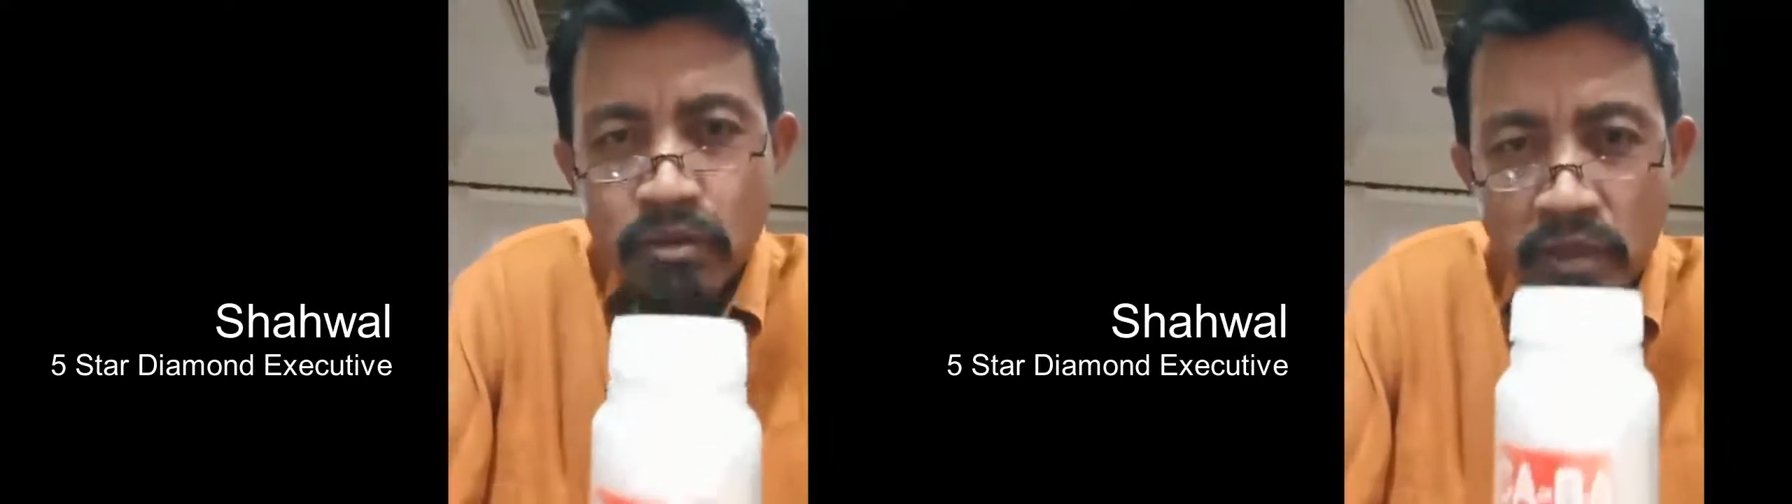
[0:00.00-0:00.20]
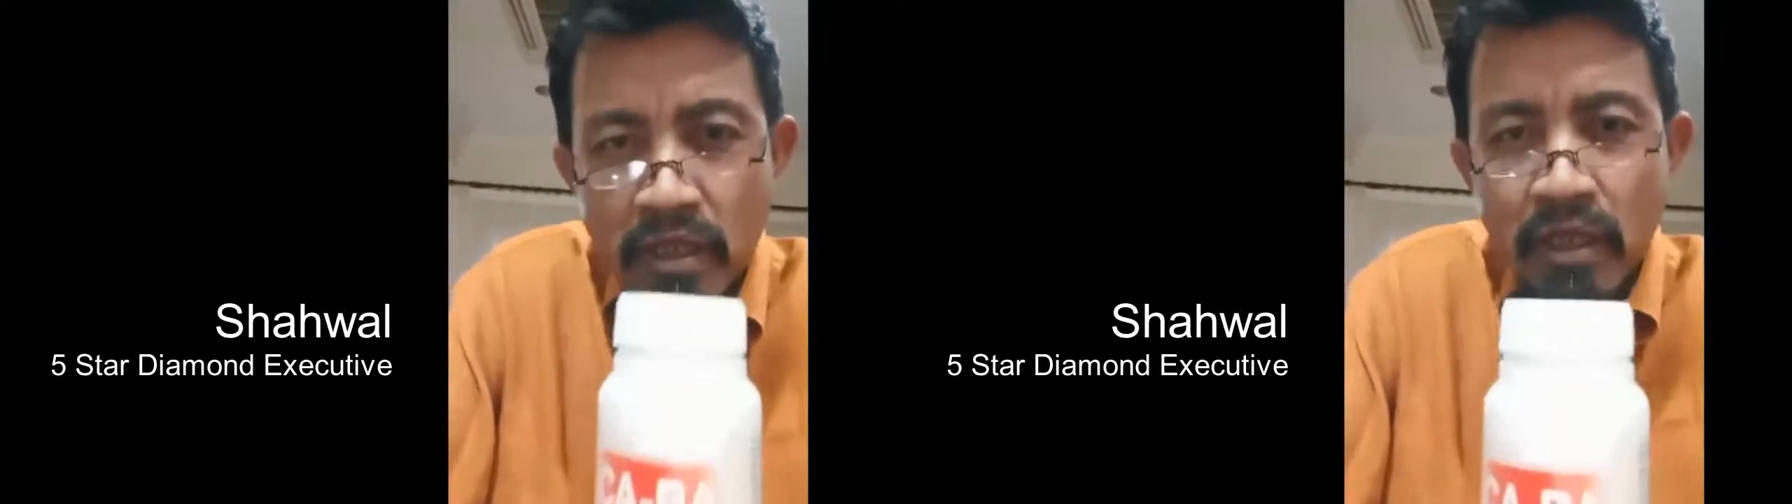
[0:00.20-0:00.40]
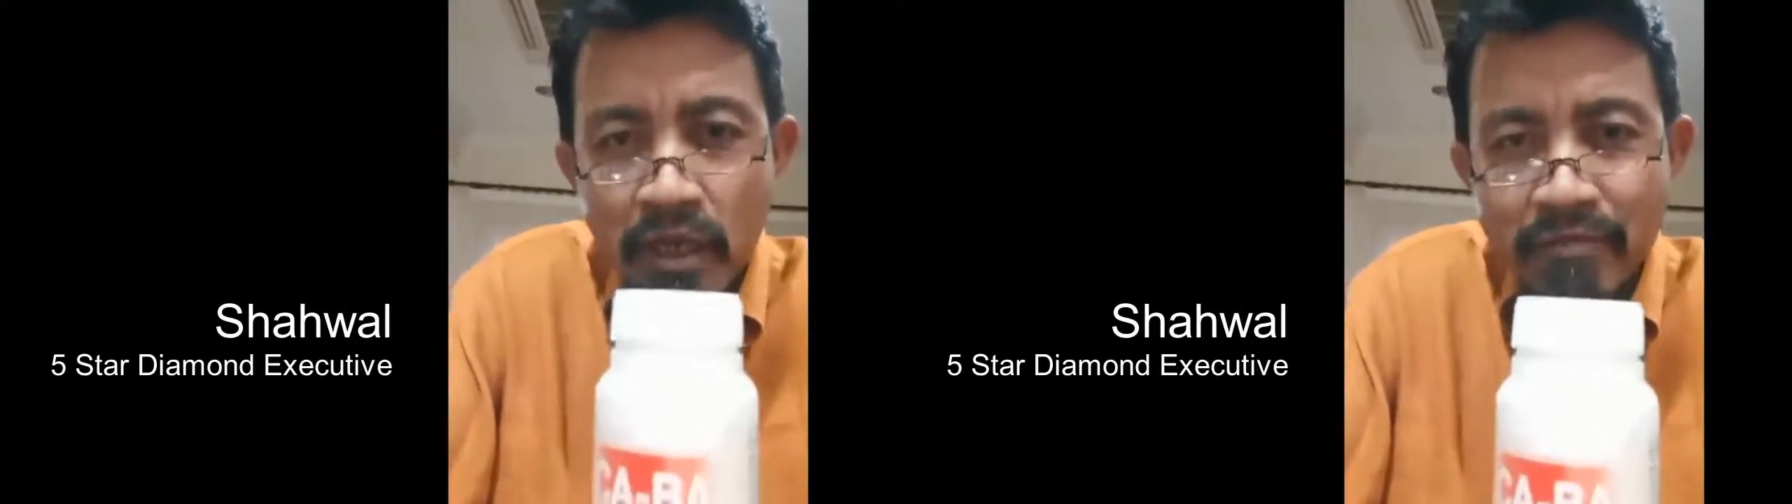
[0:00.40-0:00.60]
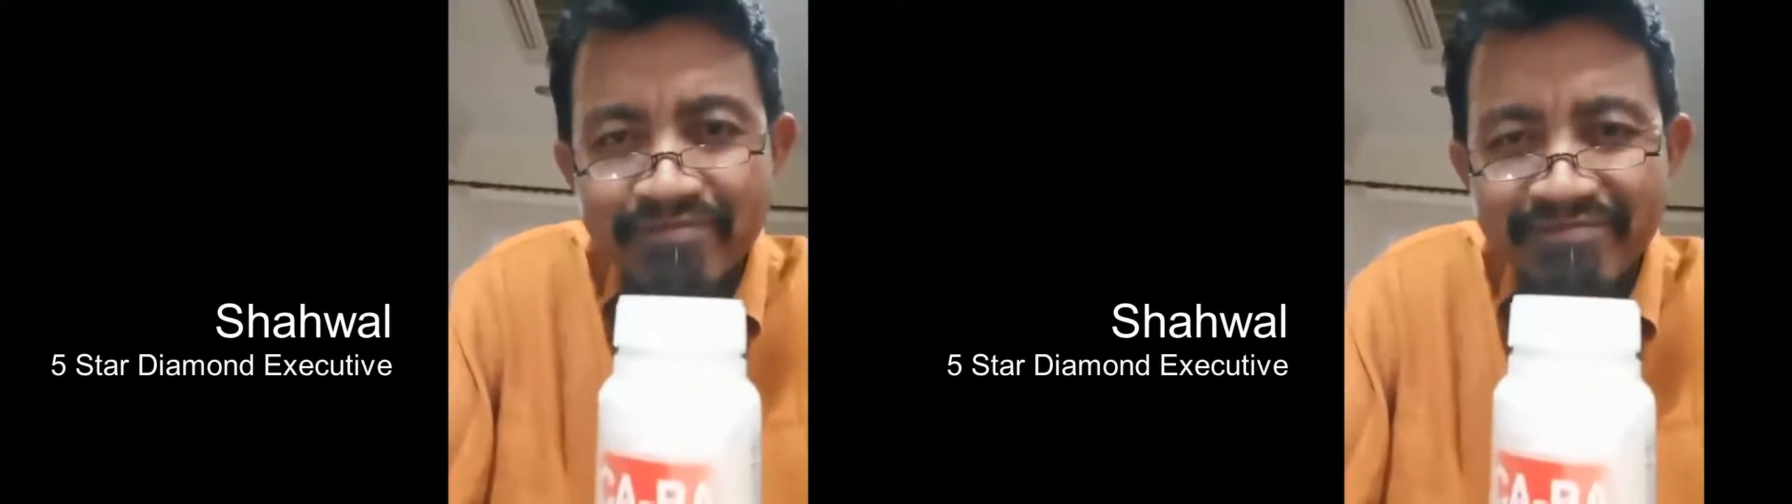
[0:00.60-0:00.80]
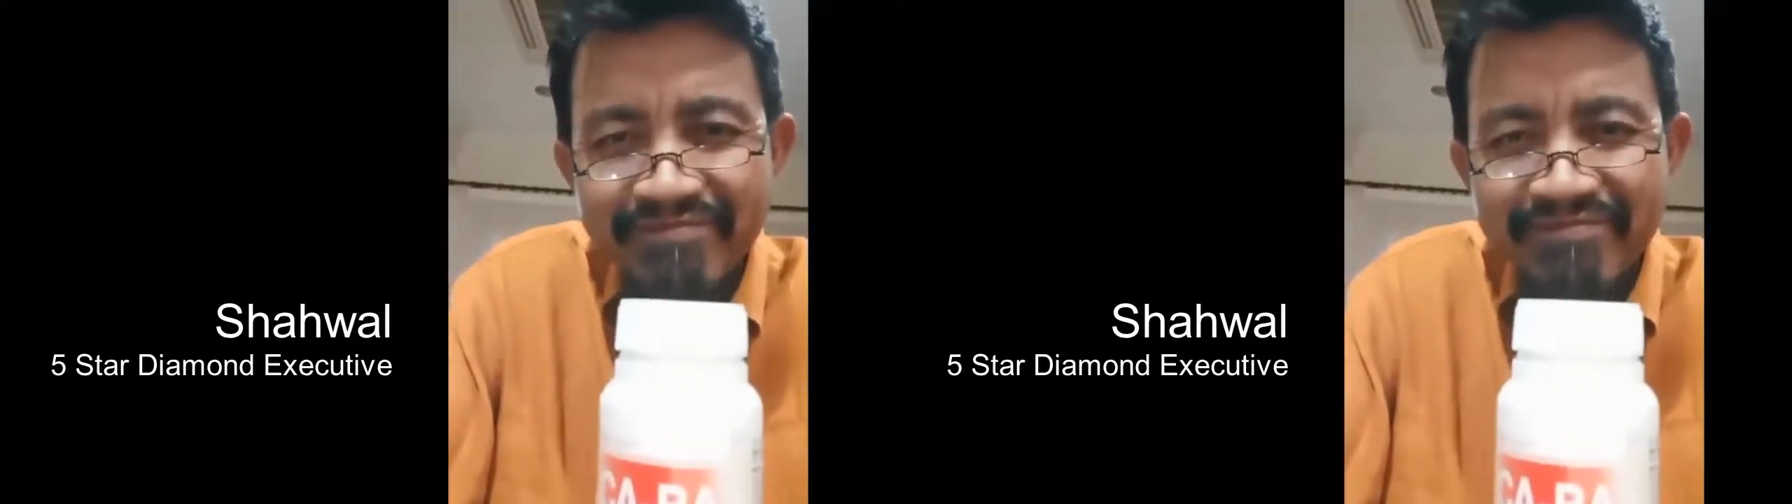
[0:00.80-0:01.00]
taking it.
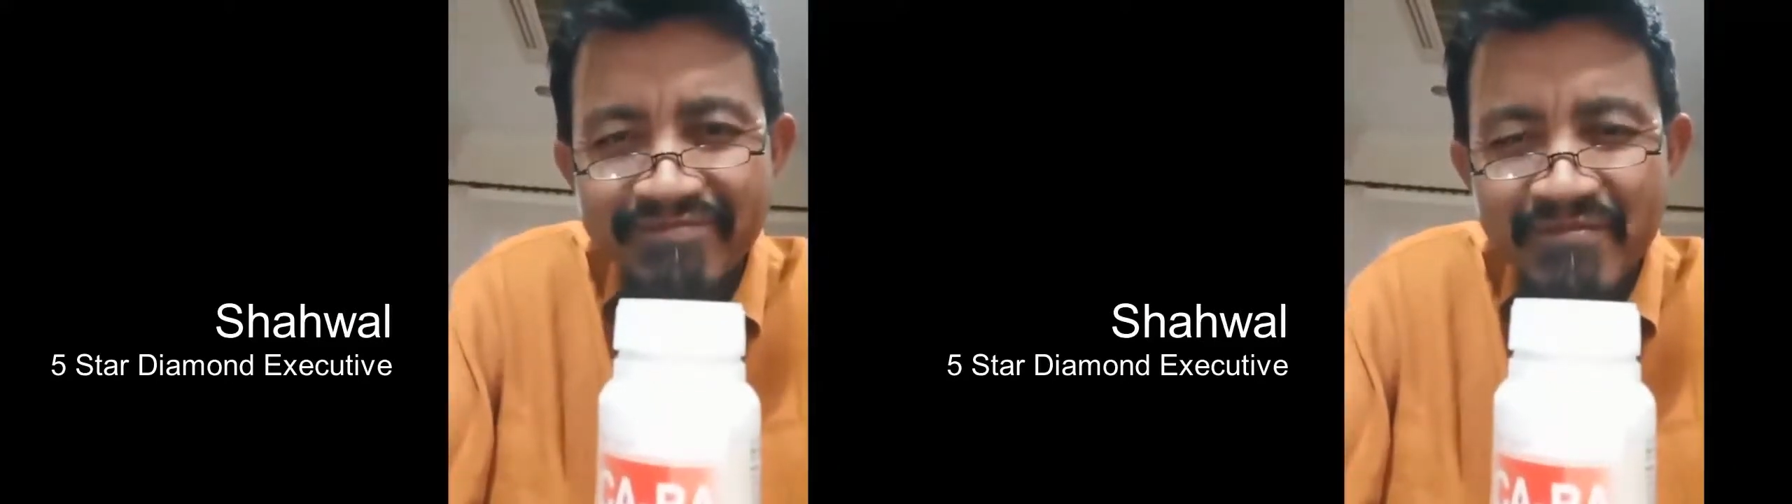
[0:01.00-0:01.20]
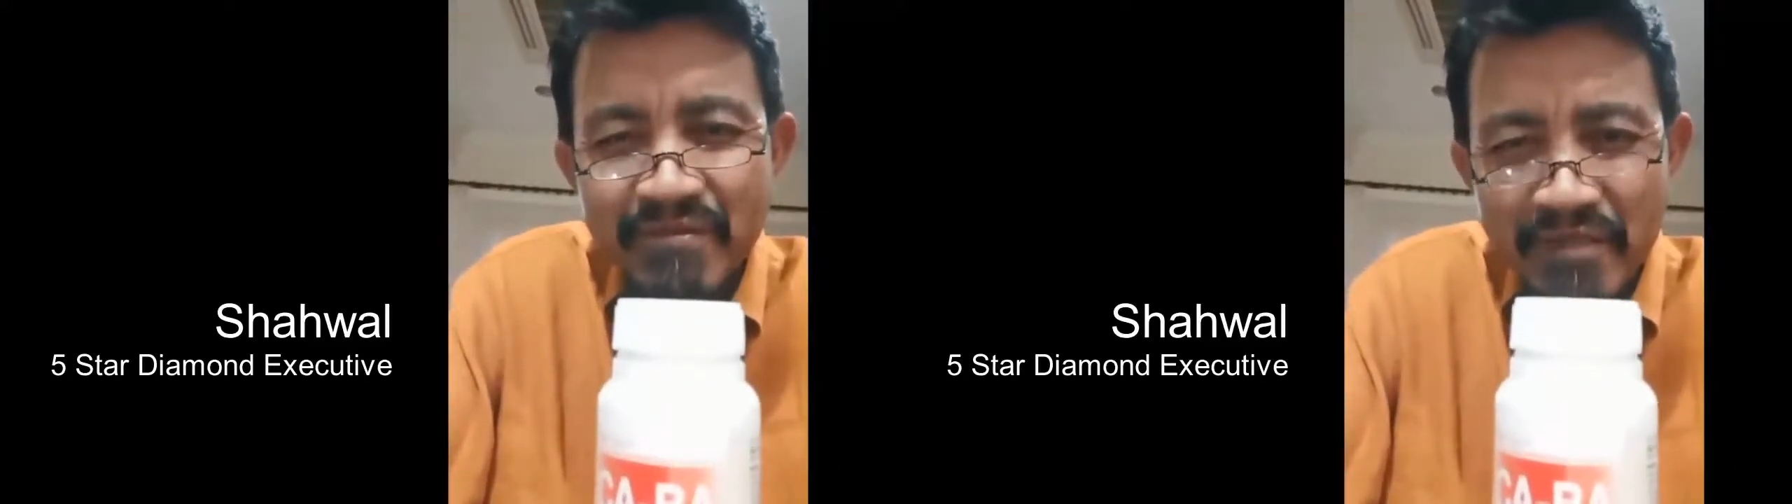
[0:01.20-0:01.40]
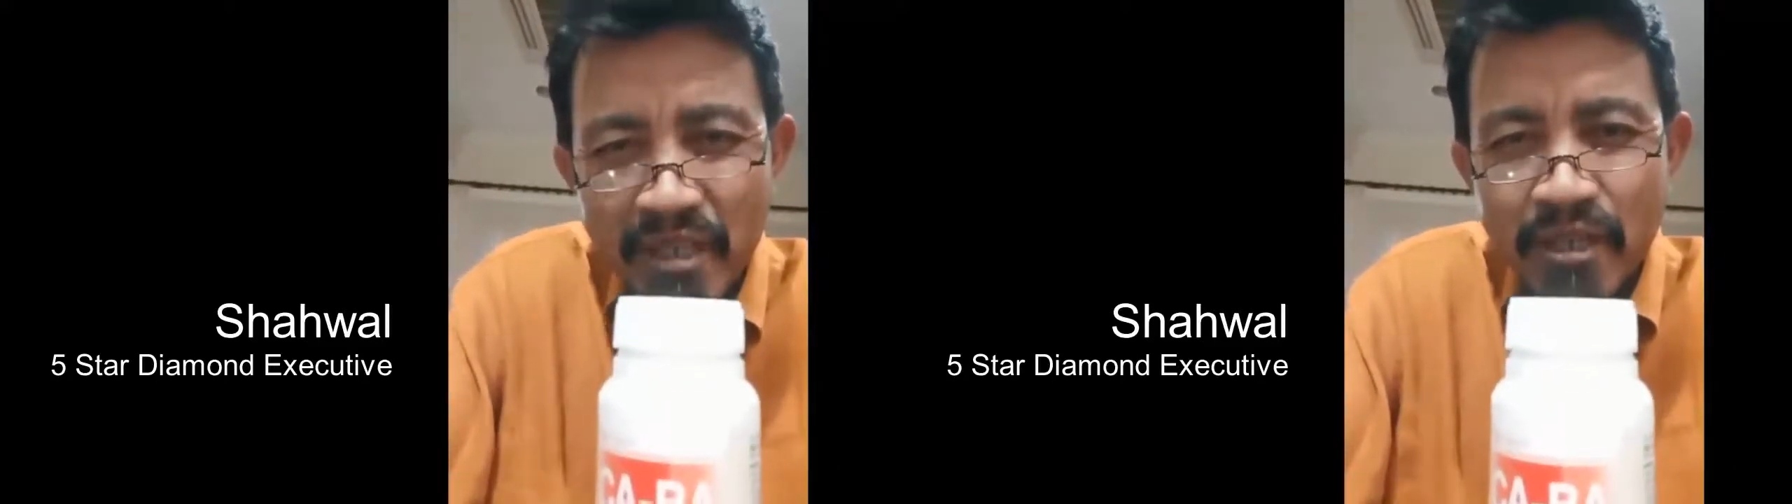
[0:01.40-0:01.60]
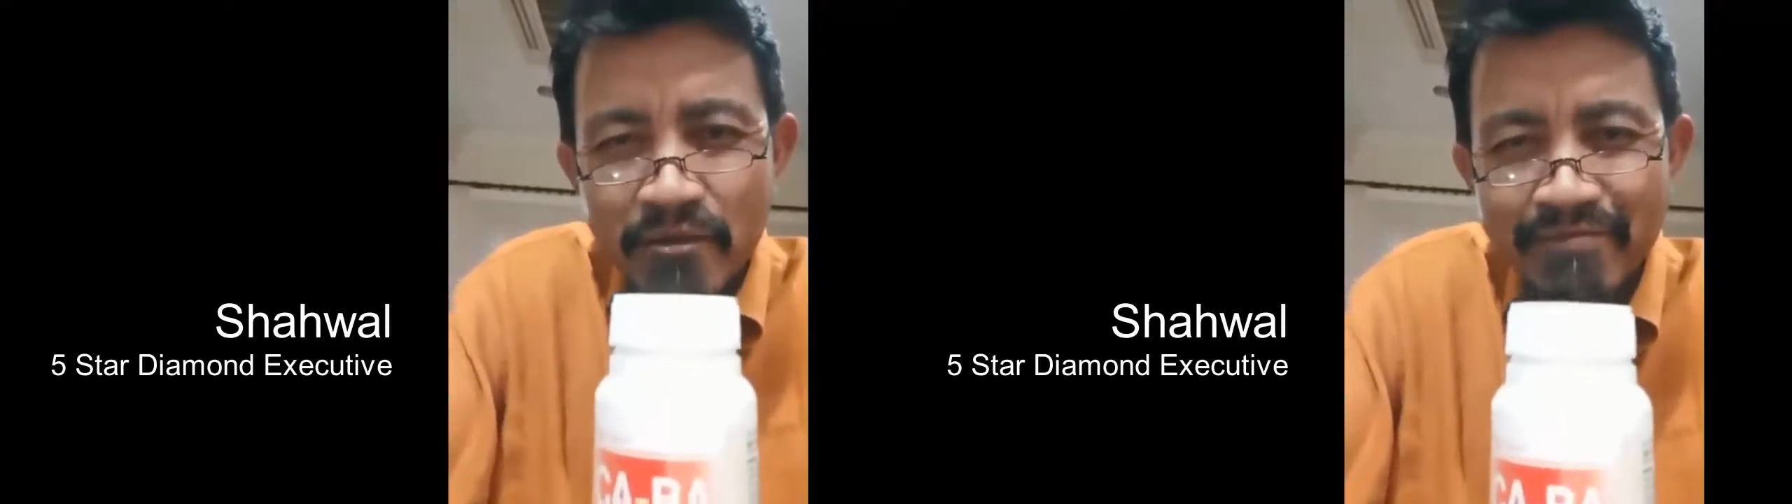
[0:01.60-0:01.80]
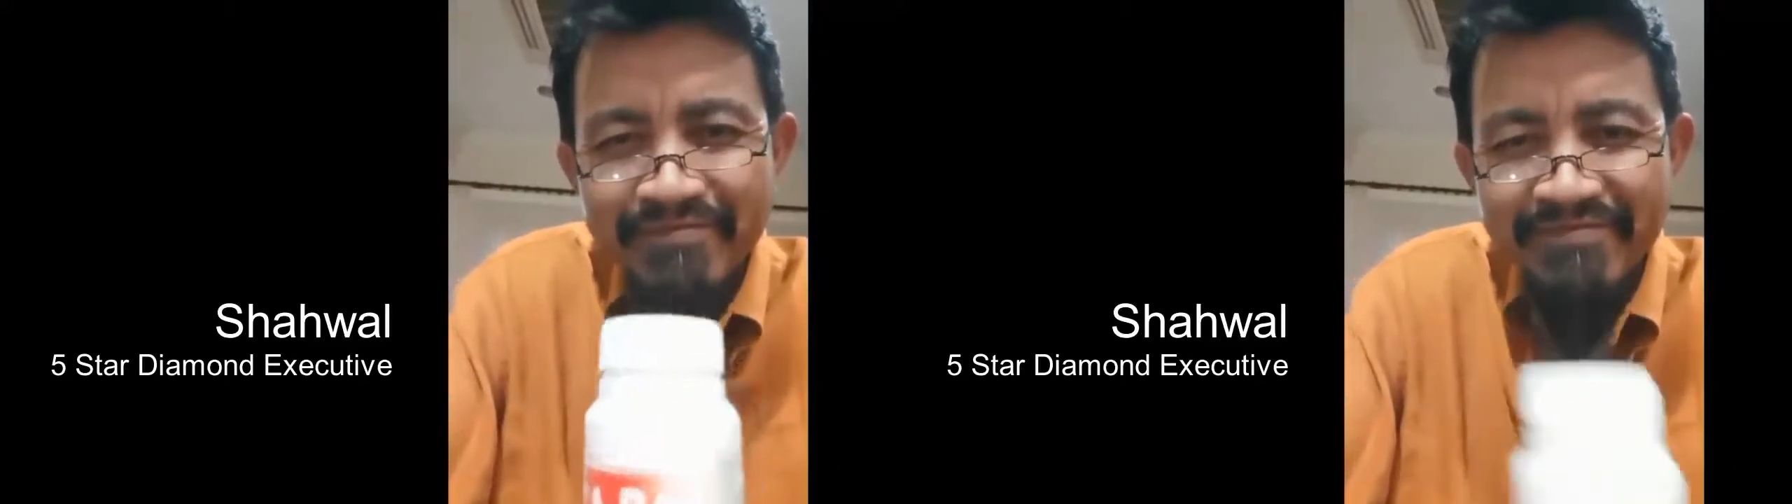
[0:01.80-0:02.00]
Thank you.